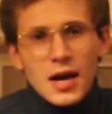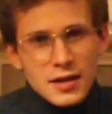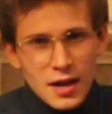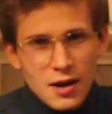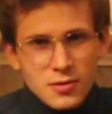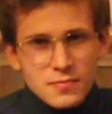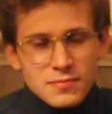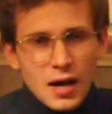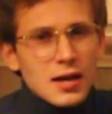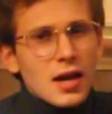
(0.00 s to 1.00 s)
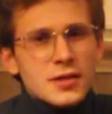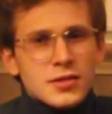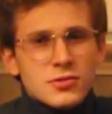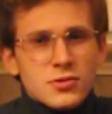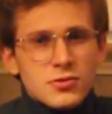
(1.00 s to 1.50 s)
And now, I'd like
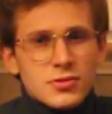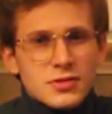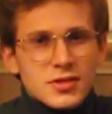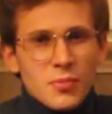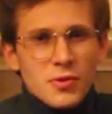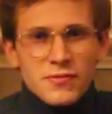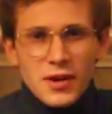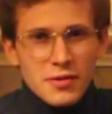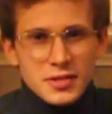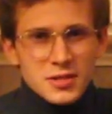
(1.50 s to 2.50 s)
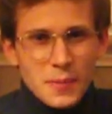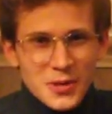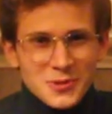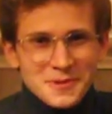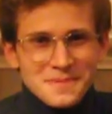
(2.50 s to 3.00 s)
to introduce you to someone very
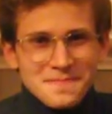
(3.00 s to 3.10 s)
special.